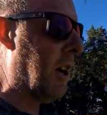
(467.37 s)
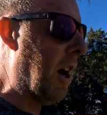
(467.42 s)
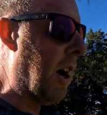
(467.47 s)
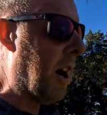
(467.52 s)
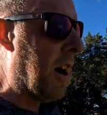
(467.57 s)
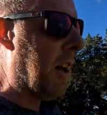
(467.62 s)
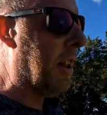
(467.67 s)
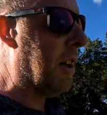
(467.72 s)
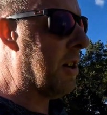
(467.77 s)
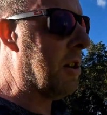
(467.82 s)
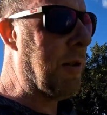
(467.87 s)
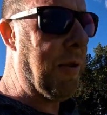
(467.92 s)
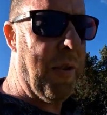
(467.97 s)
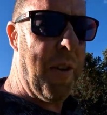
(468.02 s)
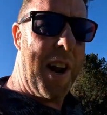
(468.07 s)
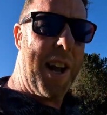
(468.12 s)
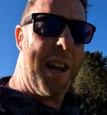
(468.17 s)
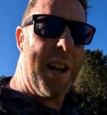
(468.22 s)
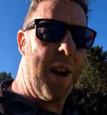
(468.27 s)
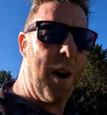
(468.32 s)
Carlos
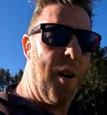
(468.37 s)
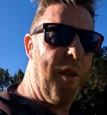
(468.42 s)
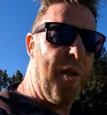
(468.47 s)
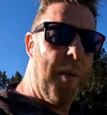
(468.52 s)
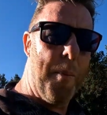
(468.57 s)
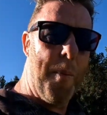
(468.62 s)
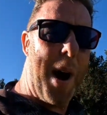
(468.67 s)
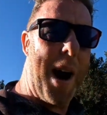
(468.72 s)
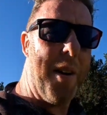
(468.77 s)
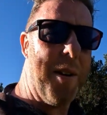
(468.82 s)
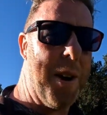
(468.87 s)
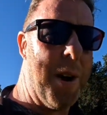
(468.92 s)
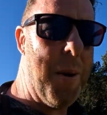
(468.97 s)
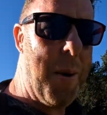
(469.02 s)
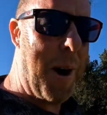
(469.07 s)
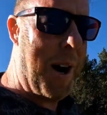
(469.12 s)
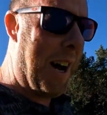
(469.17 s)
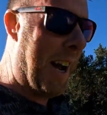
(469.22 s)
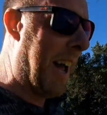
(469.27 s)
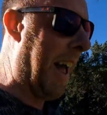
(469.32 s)
Franco from
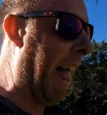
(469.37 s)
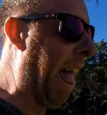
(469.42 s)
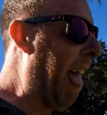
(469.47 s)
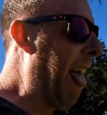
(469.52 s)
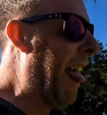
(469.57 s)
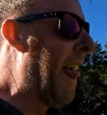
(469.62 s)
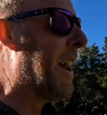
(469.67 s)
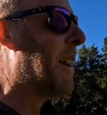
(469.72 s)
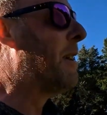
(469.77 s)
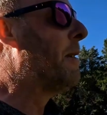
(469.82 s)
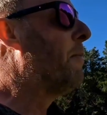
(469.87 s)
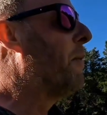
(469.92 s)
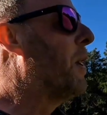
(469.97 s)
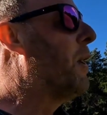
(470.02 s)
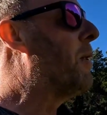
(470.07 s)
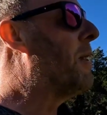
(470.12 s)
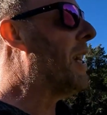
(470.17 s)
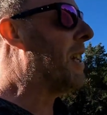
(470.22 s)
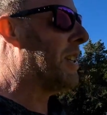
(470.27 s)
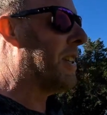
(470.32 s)
Paraguay,
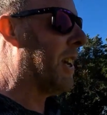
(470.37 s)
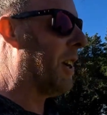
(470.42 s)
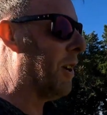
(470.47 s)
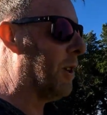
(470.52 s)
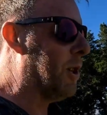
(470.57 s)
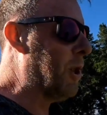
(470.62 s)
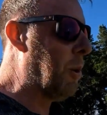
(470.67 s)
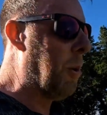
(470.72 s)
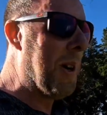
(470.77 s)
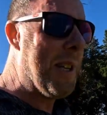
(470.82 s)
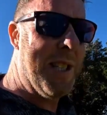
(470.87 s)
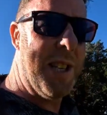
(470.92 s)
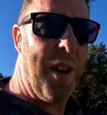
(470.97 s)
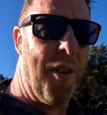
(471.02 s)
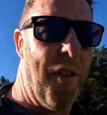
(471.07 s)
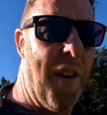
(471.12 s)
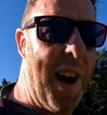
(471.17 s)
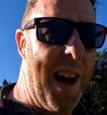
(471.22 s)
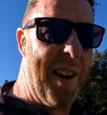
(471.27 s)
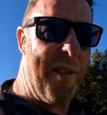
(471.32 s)
who's actually got
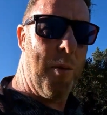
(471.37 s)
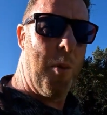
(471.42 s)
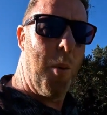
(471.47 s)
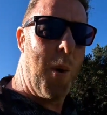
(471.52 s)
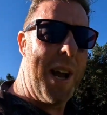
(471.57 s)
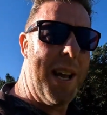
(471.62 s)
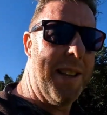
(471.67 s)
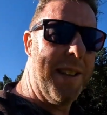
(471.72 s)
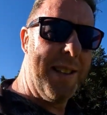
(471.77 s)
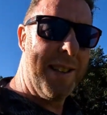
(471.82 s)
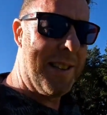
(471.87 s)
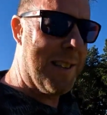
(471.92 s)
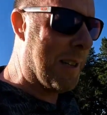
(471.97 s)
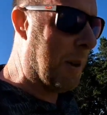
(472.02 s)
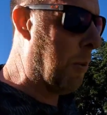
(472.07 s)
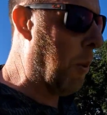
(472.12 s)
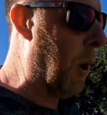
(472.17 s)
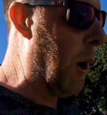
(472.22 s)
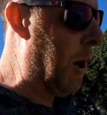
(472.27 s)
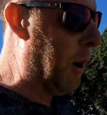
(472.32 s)
25
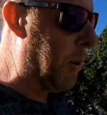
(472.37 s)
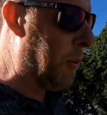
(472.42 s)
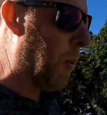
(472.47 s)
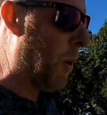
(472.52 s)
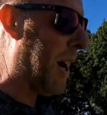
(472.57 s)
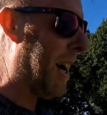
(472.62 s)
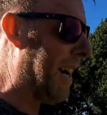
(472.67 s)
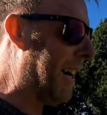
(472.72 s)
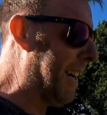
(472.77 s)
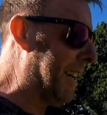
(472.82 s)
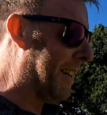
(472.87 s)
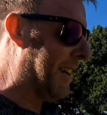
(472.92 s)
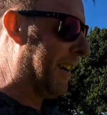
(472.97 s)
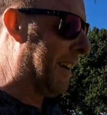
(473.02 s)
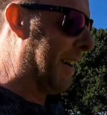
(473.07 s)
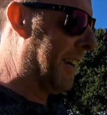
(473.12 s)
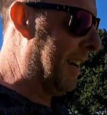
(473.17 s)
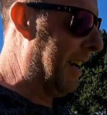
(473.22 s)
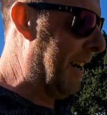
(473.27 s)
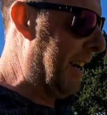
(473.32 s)
wins worldwide.
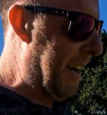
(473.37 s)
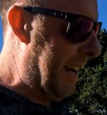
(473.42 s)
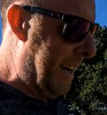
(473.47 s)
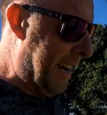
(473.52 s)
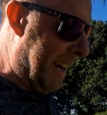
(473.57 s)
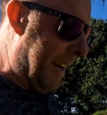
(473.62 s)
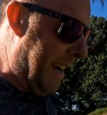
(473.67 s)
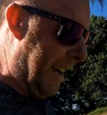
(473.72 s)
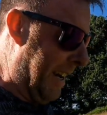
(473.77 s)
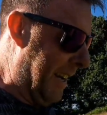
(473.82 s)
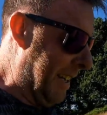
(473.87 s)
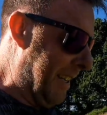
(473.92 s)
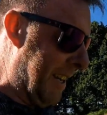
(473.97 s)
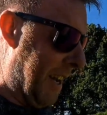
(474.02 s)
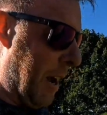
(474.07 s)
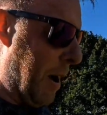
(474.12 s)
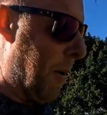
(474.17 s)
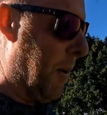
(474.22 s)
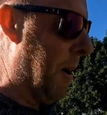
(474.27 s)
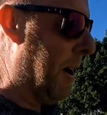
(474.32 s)

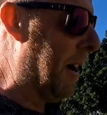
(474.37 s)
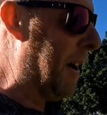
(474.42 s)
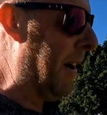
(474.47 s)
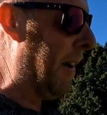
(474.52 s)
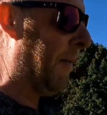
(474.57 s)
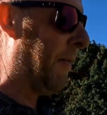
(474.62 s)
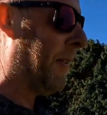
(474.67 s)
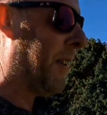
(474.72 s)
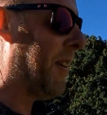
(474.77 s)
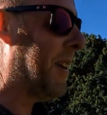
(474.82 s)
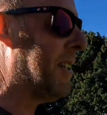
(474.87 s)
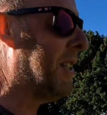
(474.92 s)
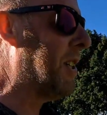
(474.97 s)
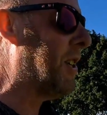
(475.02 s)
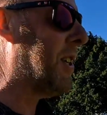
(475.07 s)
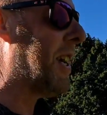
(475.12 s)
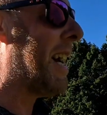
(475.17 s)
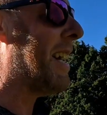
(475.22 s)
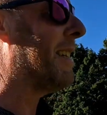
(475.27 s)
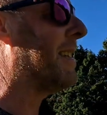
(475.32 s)
So there is the
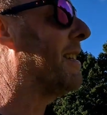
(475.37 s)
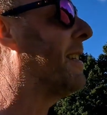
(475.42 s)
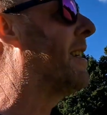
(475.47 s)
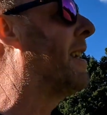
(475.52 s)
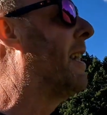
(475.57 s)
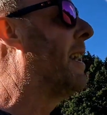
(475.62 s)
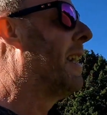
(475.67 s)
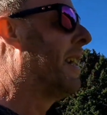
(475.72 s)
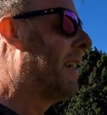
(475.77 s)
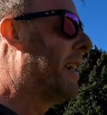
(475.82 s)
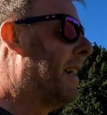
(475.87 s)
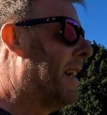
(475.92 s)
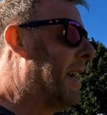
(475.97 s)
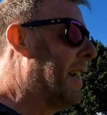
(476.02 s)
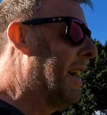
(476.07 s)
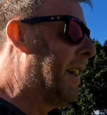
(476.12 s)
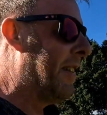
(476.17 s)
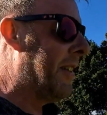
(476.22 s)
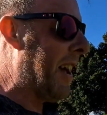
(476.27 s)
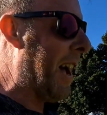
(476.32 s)
chance
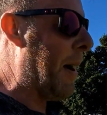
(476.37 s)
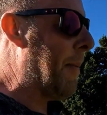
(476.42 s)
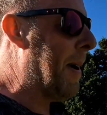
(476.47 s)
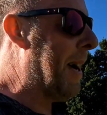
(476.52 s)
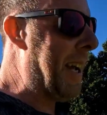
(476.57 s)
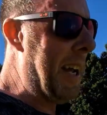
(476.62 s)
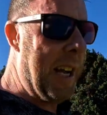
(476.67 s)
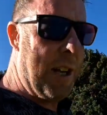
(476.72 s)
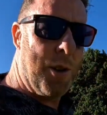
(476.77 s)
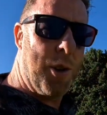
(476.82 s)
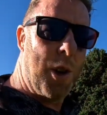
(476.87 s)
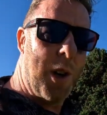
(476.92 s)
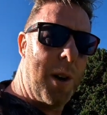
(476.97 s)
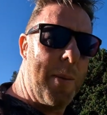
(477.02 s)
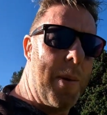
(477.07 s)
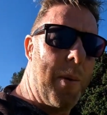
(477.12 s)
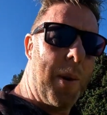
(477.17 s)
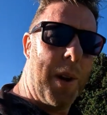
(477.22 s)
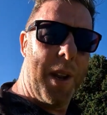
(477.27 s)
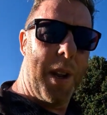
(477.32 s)
that I might get
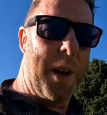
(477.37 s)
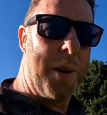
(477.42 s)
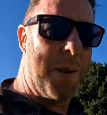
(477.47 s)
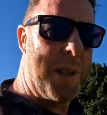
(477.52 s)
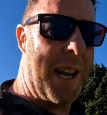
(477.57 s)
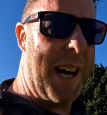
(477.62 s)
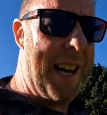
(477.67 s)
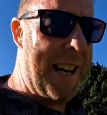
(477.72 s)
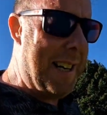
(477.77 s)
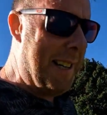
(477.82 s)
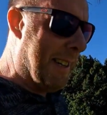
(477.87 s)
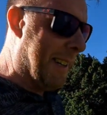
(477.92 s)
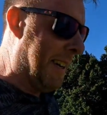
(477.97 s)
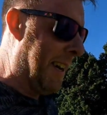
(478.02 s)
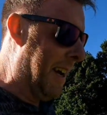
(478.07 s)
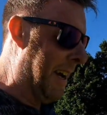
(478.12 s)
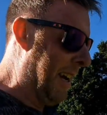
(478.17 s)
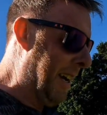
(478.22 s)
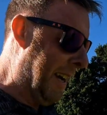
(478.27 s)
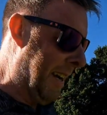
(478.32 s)
drawn with one of those guys.
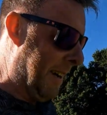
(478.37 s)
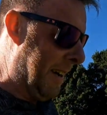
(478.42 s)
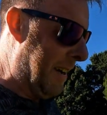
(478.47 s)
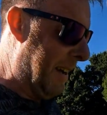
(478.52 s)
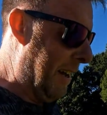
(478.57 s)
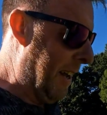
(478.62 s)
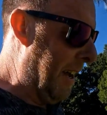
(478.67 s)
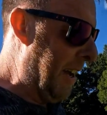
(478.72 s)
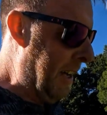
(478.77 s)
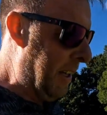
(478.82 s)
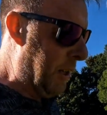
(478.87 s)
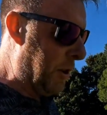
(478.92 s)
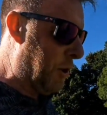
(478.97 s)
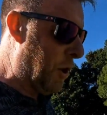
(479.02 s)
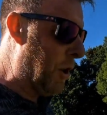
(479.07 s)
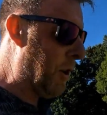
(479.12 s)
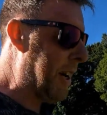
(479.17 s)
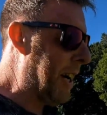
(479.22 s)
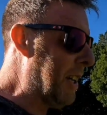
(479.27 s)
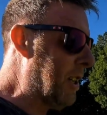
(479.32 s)
The
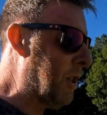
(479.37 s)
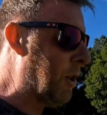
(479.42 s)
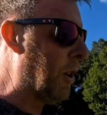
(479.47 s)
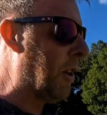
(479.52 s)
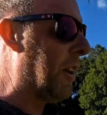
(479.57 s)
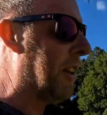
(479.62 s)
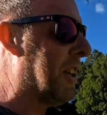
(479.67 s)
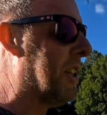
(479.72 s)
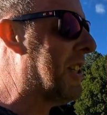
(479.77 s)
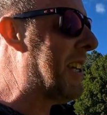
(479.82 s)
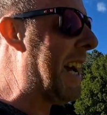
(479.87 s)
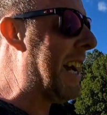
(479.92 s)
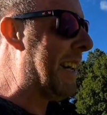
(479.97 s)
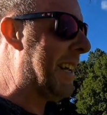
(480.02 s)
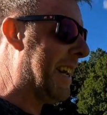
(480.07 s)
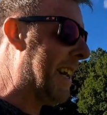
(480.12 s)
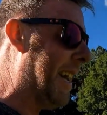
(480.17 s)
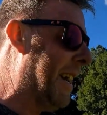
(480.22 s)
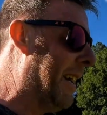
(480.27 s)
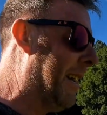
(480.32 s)
draw gets done on the
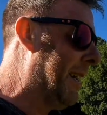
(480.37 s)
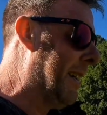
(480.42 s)
Saturday,